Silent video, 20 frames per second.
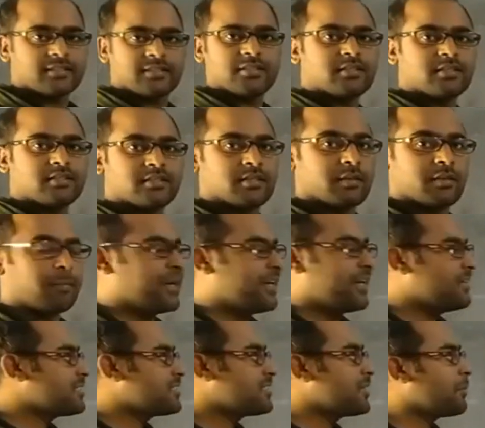axis,
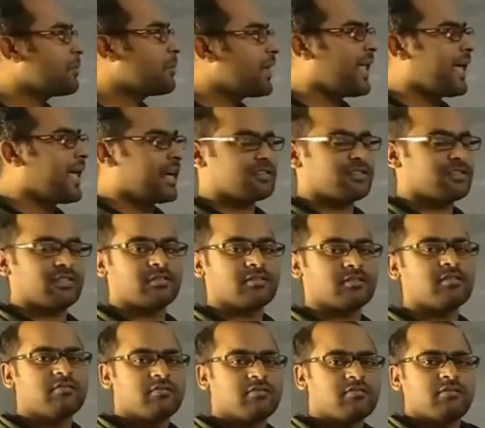principal
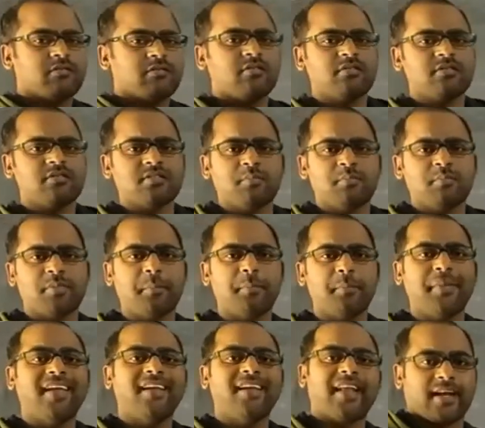axis.
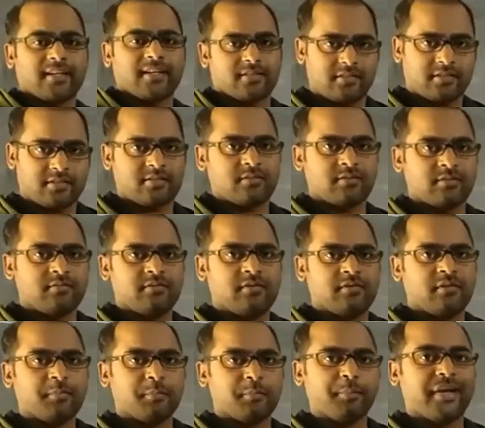Simply main axis.
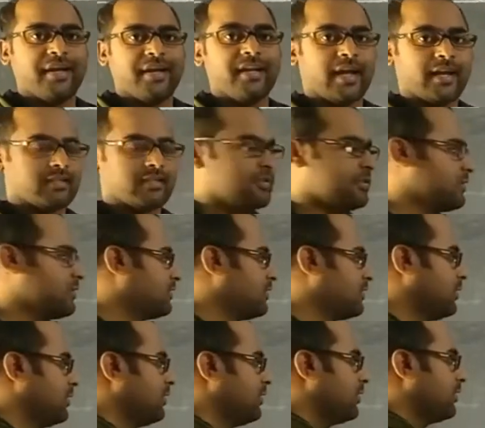Main
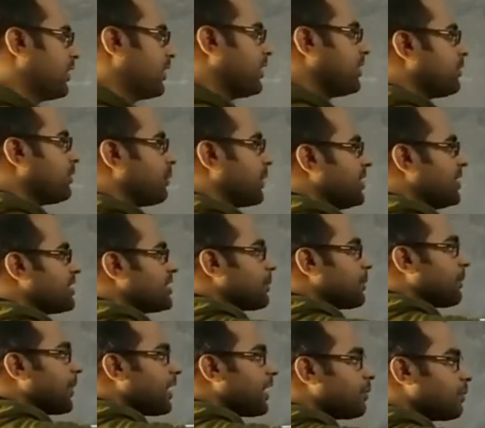axis. Right?
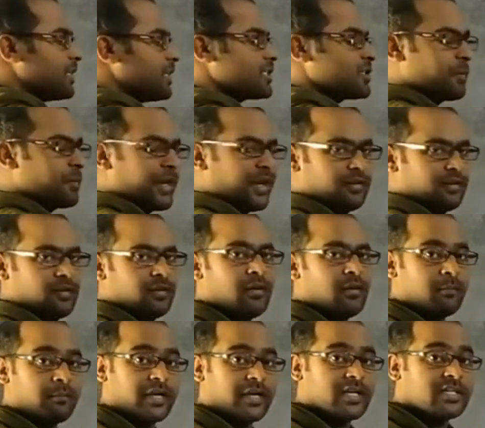Principal means main.
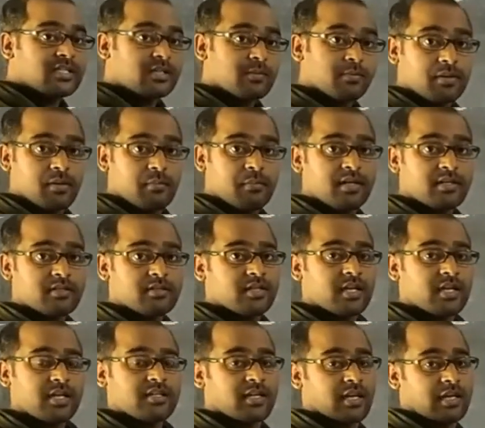Principal
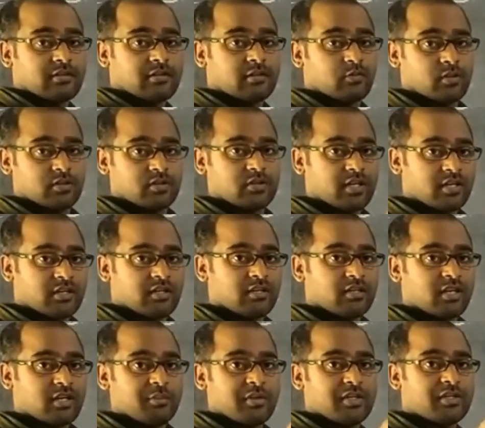means that is another one.
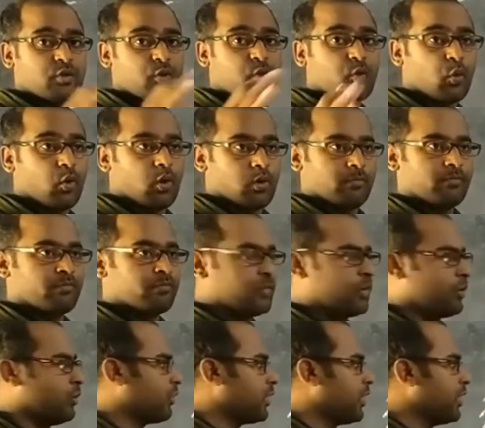That means rule.
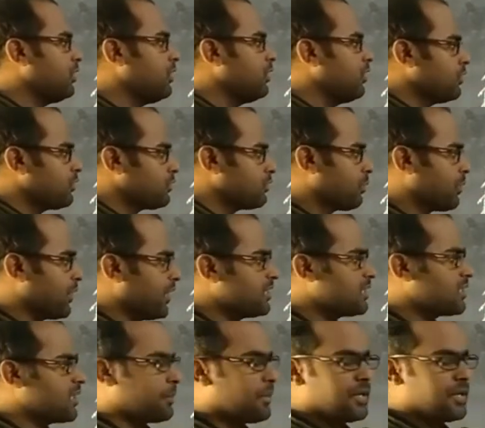Okay. So
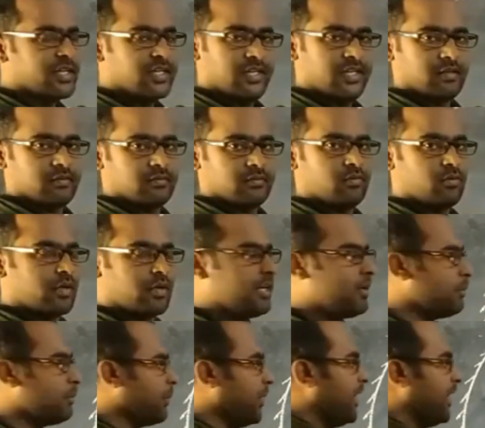principal here.
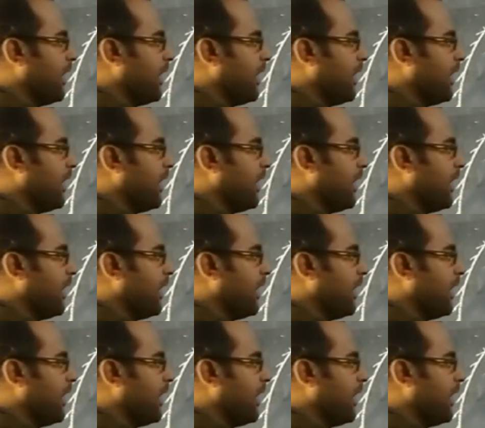Okay.